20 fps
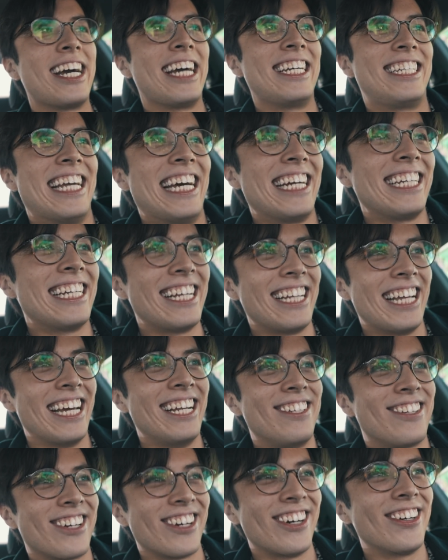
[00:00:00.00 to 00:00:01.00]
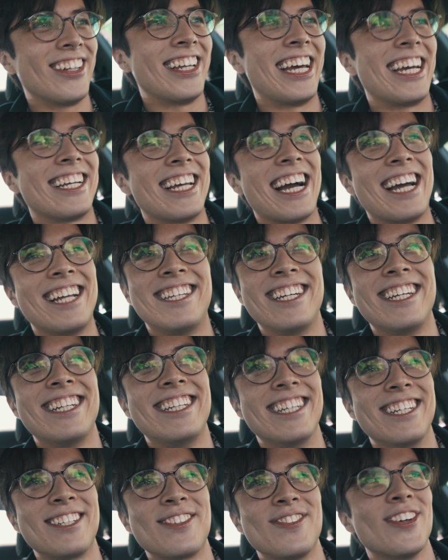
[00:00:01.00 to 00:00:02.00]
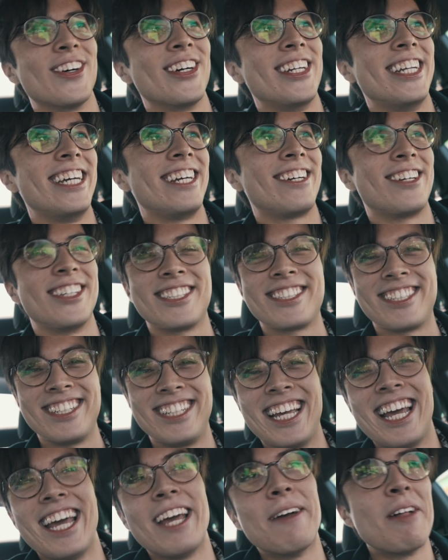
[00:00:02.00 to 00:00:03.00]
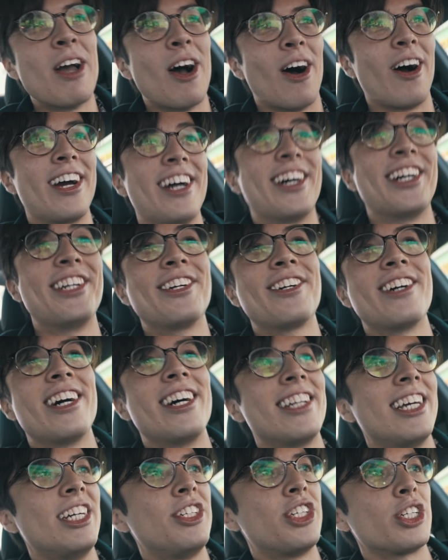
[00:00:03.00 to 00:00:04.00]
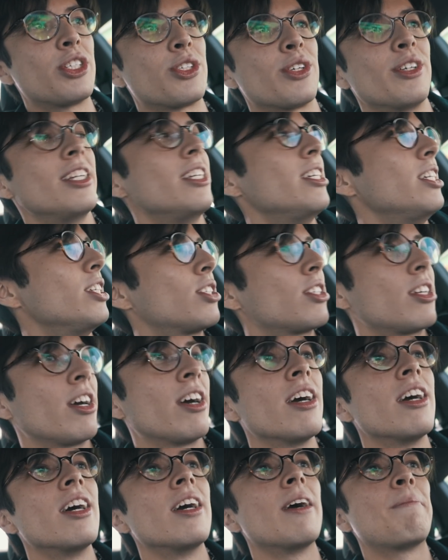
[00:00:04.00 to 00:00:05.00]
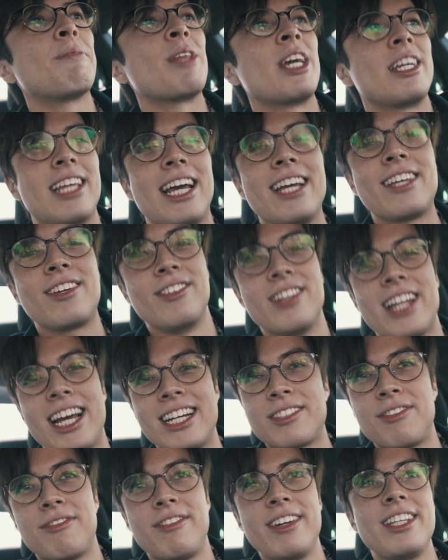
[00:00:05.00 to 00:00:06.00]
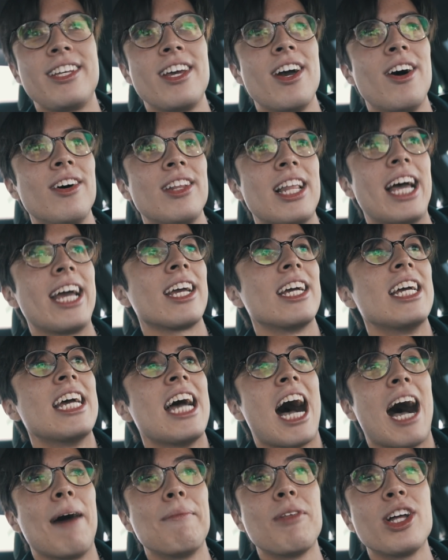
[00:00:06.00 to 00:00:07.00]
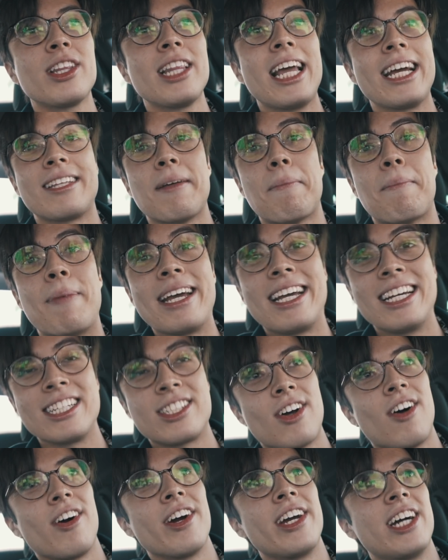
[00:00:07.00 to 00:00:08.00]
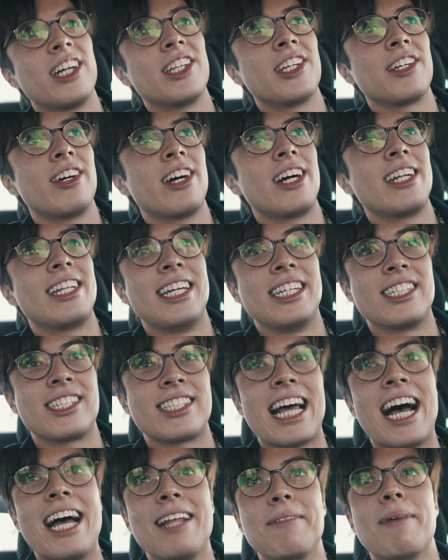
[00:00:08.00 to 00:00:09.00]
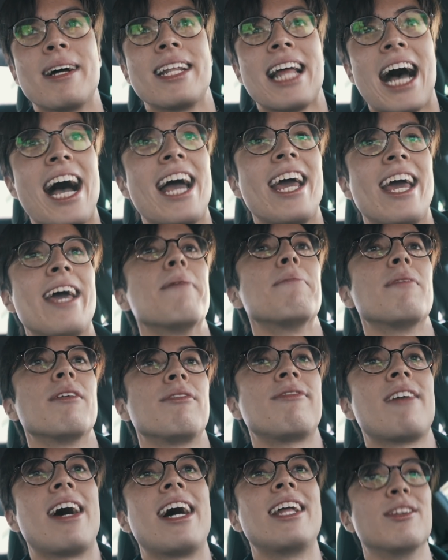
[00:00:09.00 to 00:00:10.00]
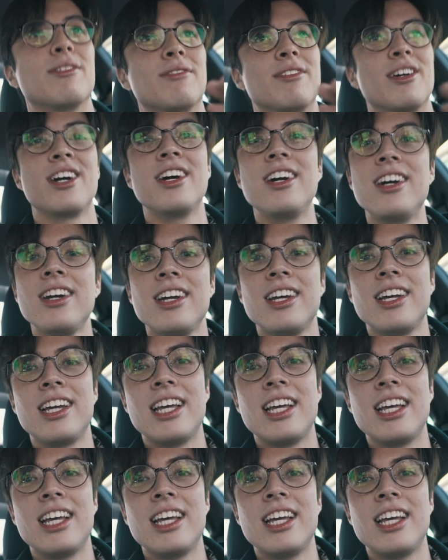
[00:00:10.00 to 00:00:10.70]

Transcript: guys like that intro like I did this morning? Because today Ariana Grande just released her Thank You Next video. Like, I'm not like the biggest Ariana Grande stan, but I am a fan of her,